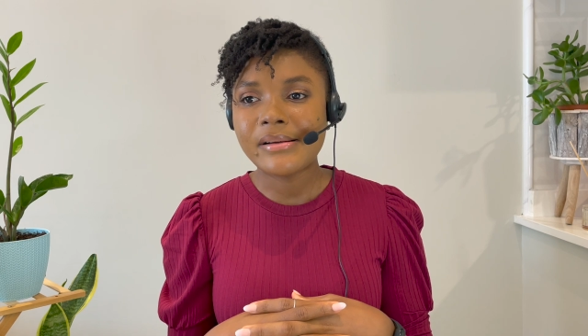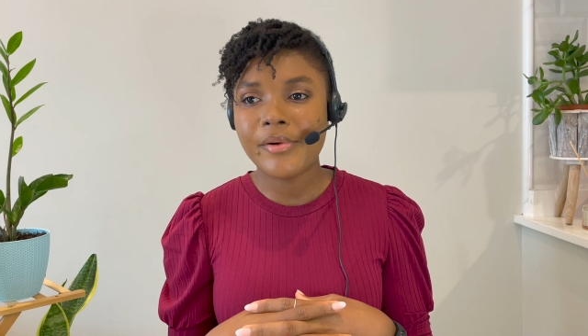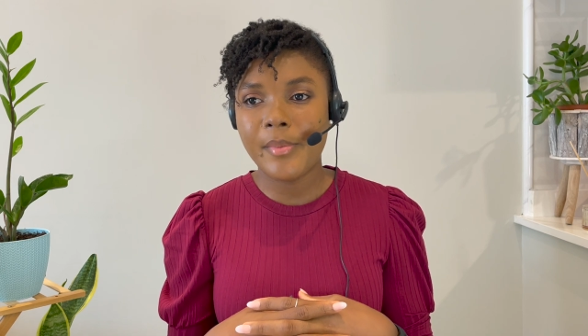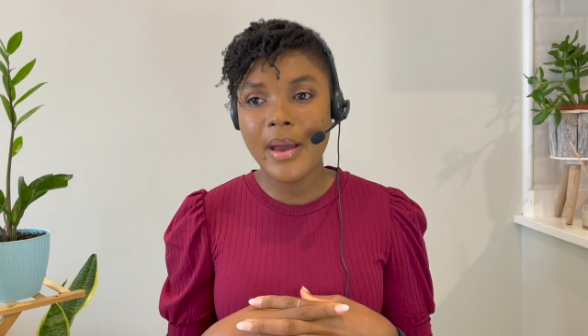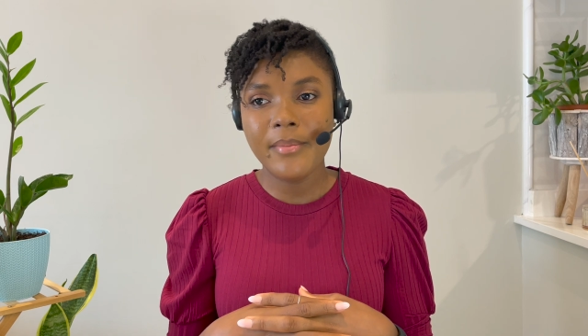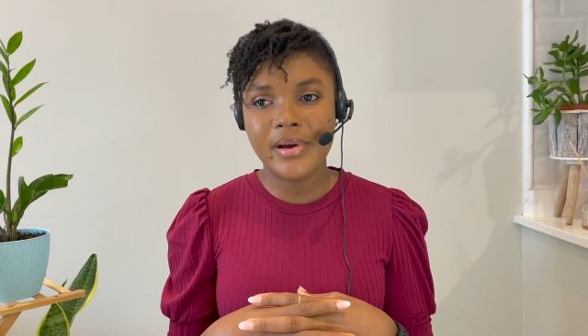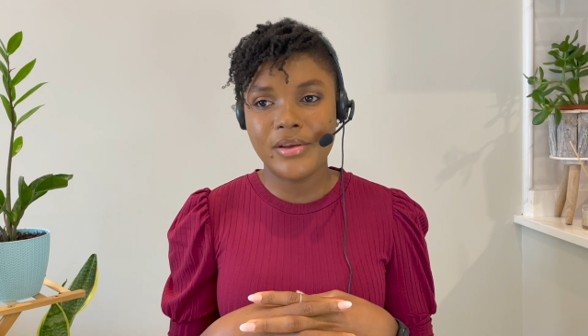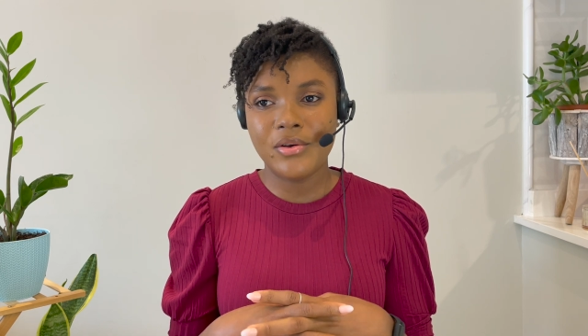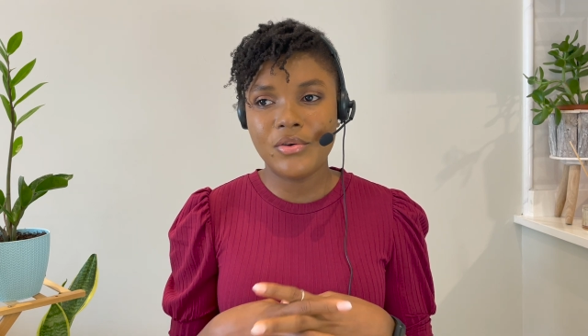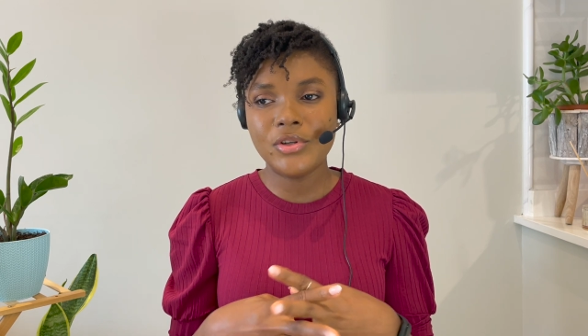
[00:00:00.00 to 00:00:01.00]
remember,
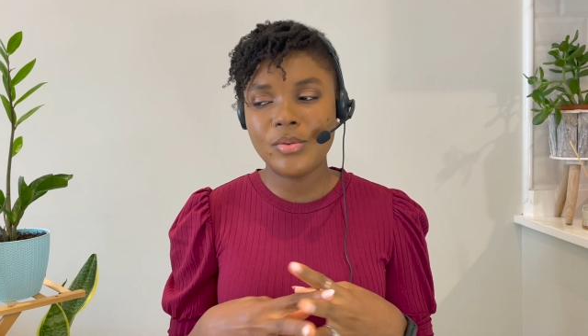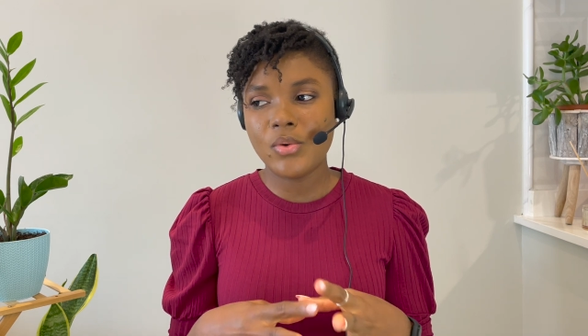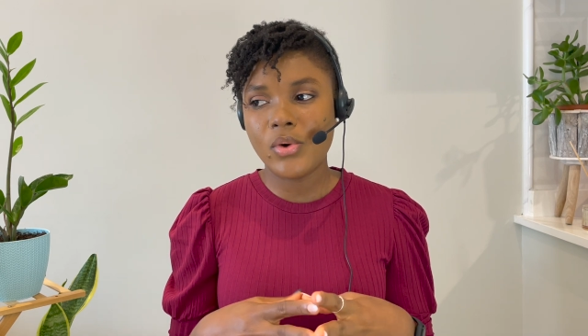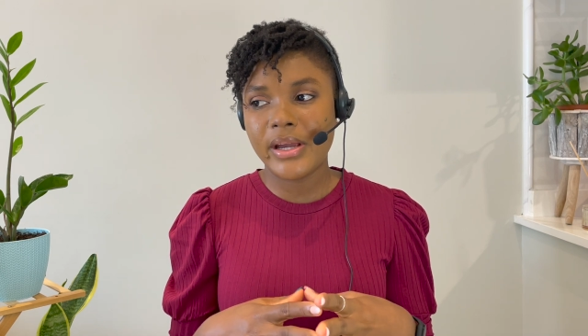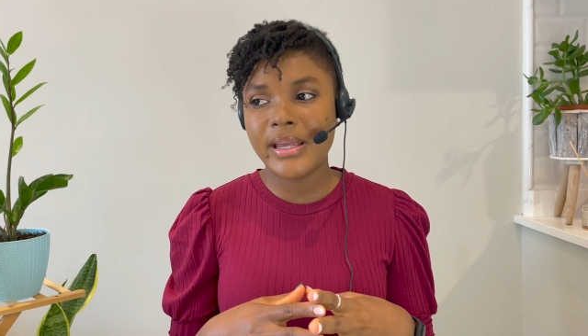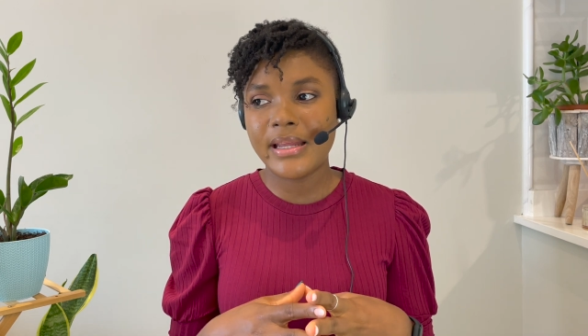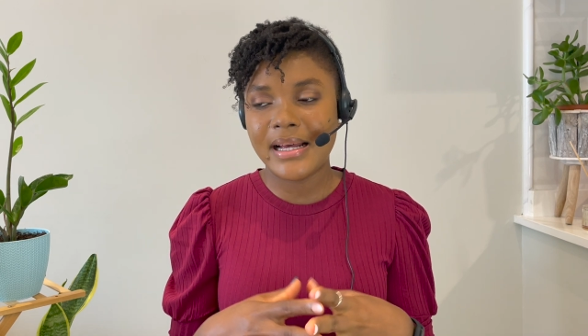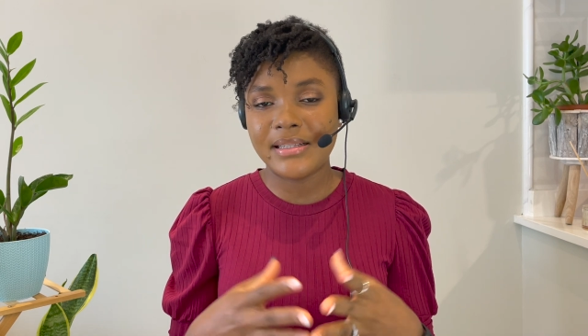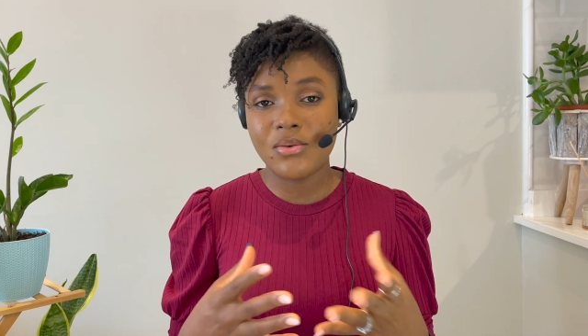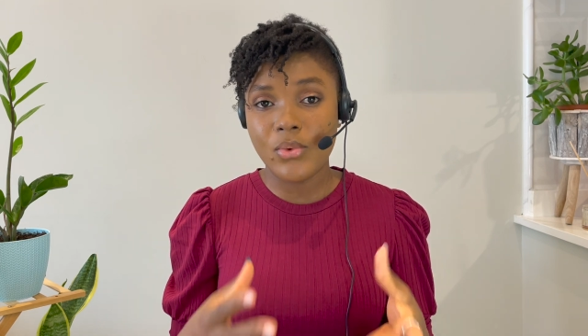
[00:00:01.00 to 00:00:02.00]
you're going to be working
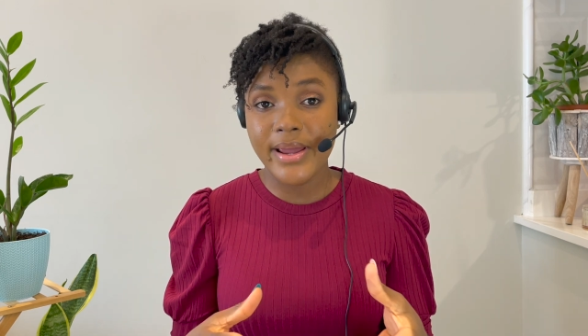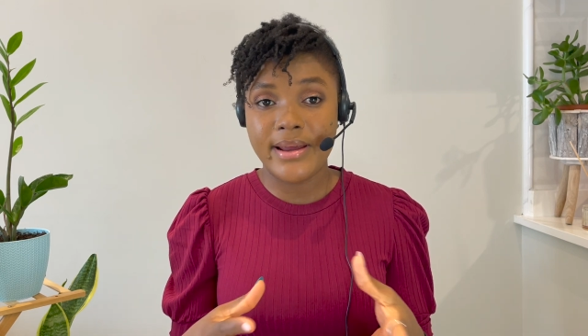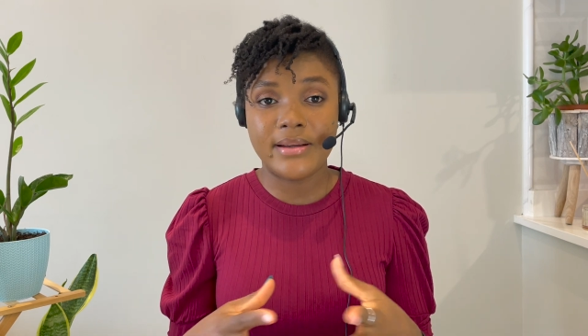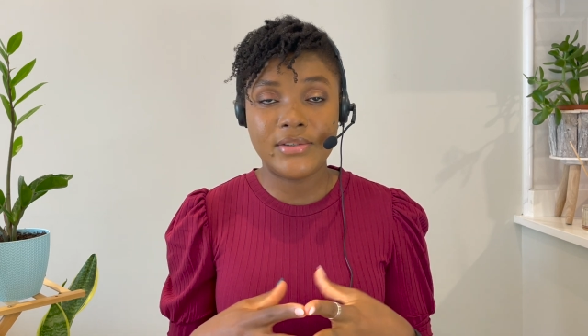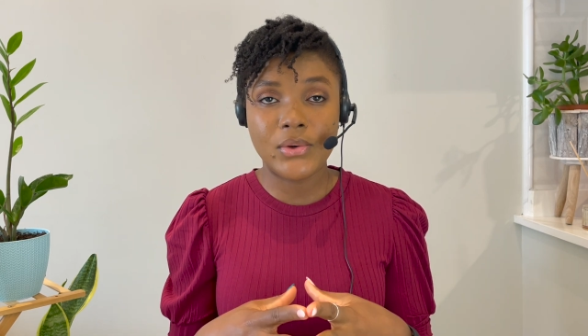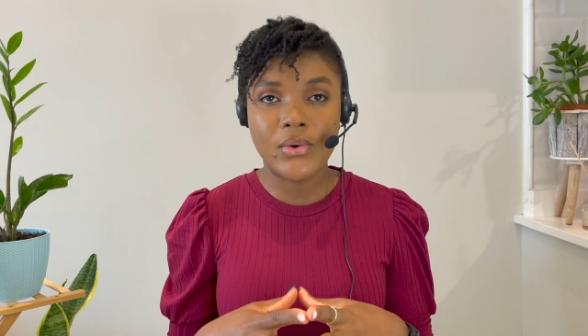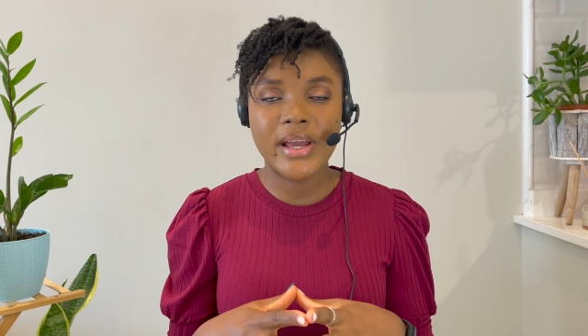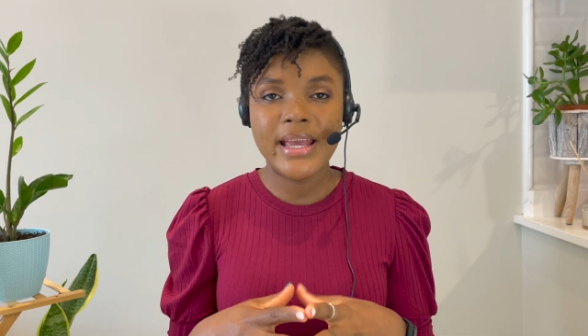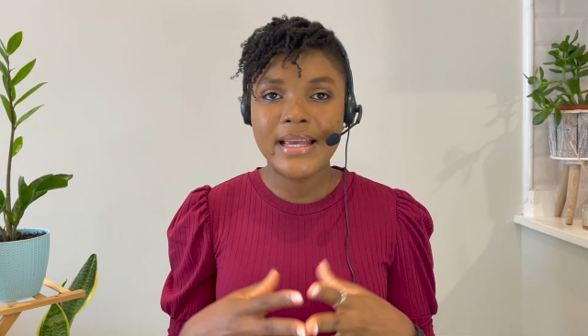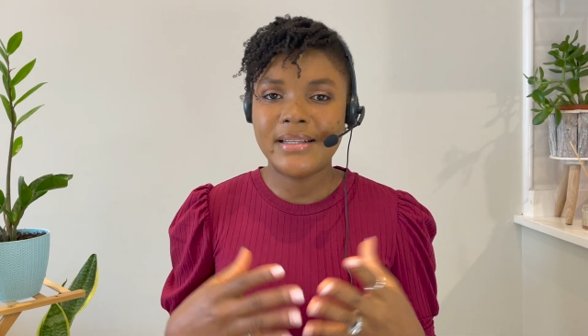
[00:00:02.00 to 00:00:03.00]
as a waiter, so
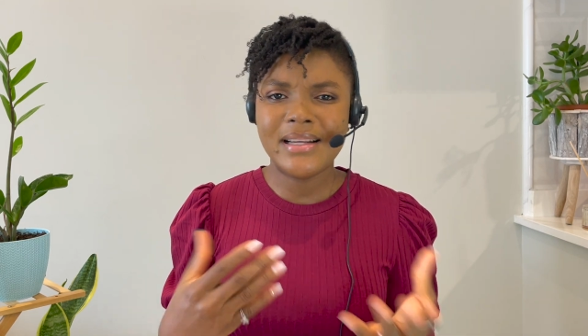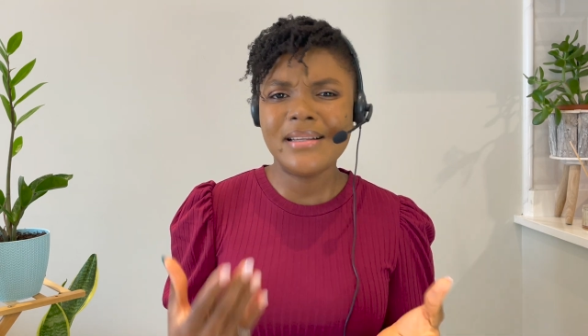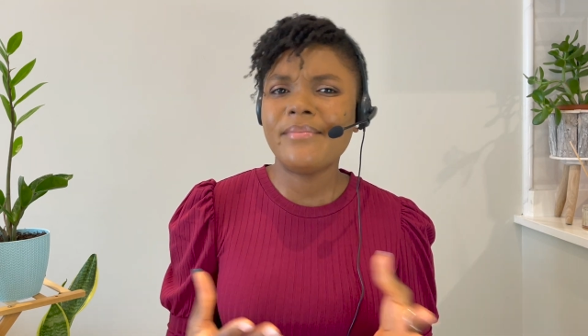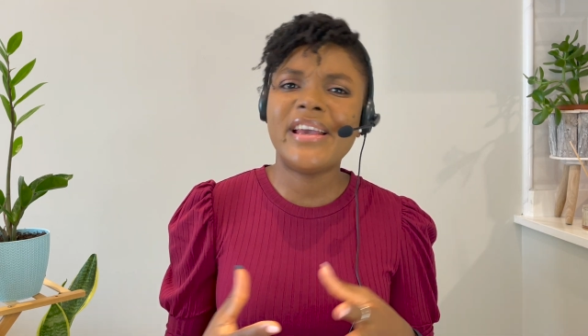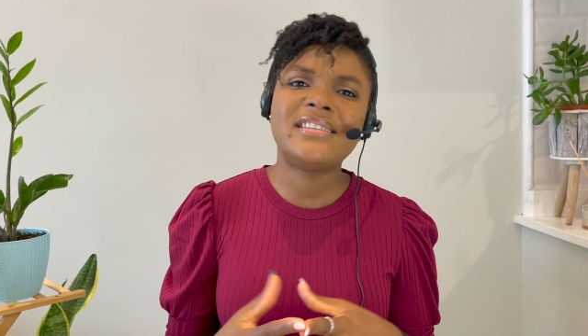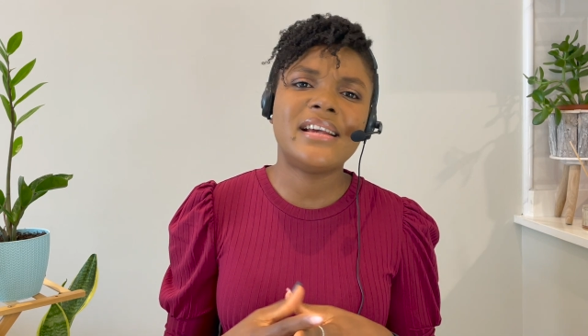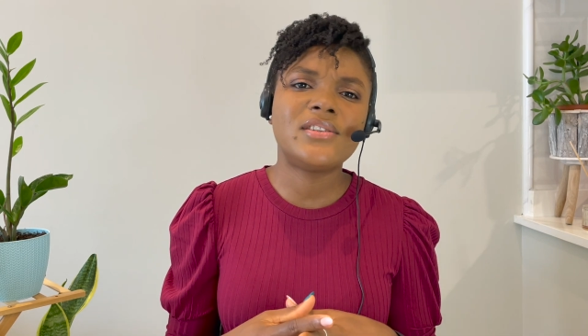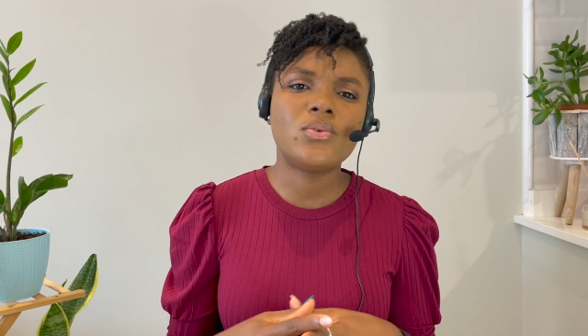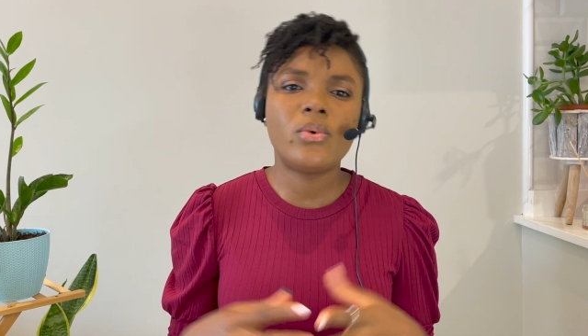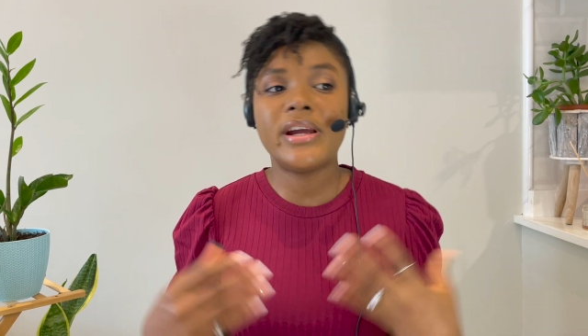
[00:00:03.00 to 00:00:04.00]
it doesn't make sense
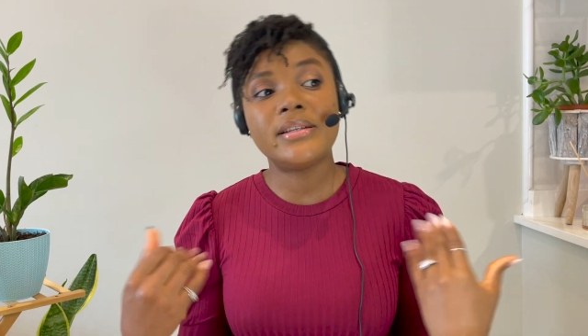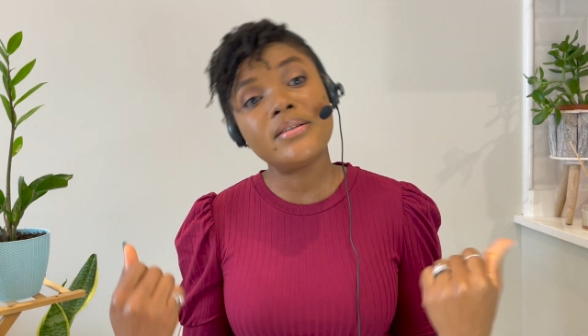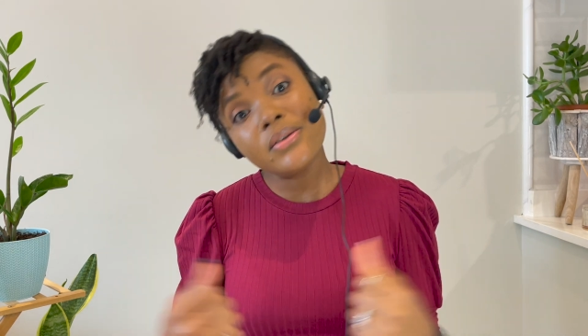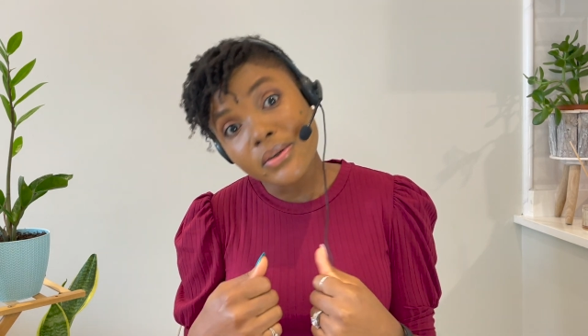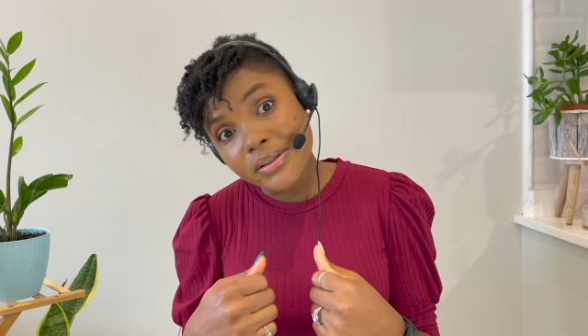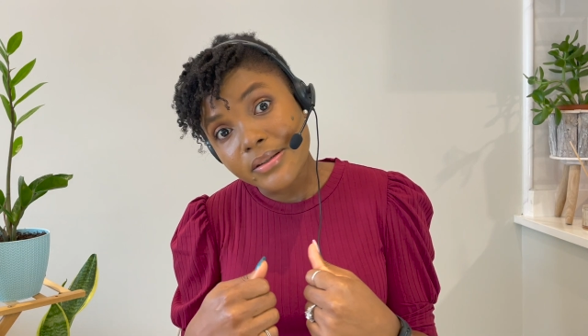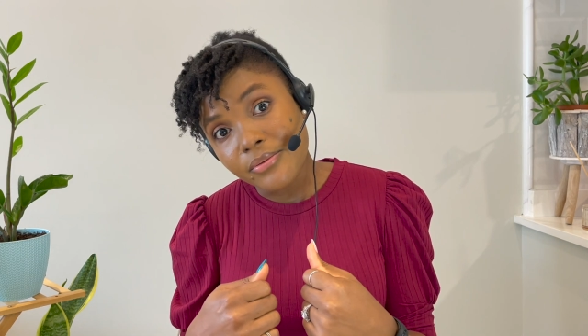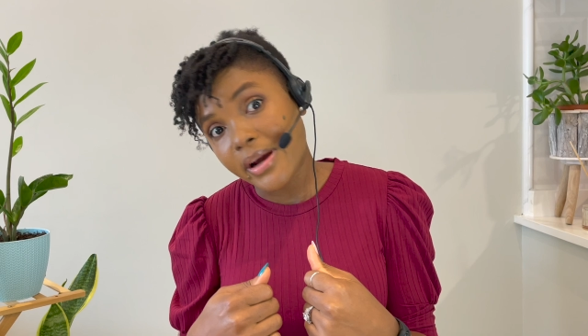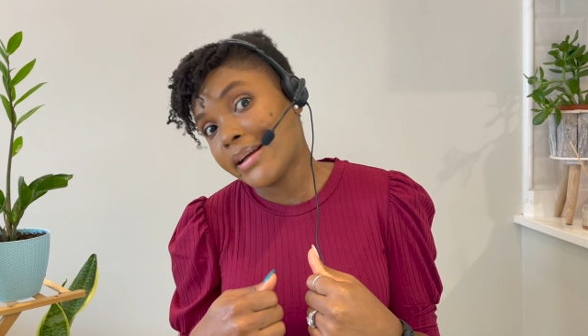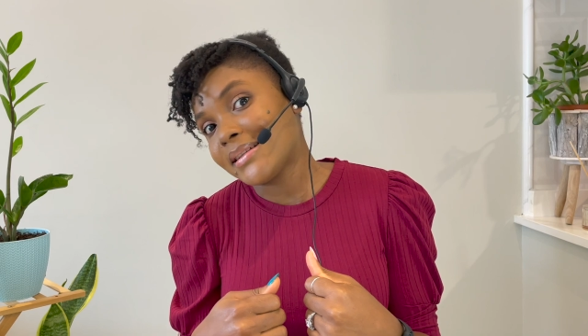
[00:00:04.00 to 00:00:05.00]
to wear a suit,
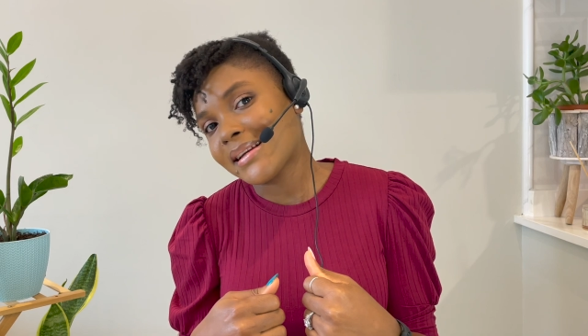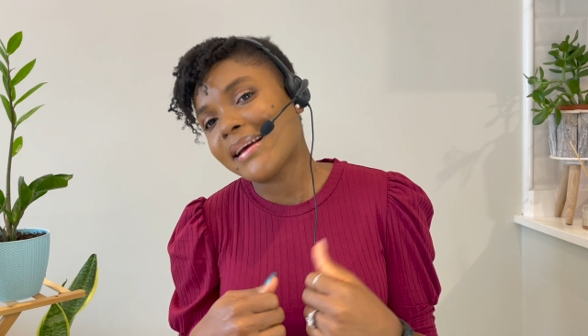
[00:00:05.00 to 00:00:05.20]
right?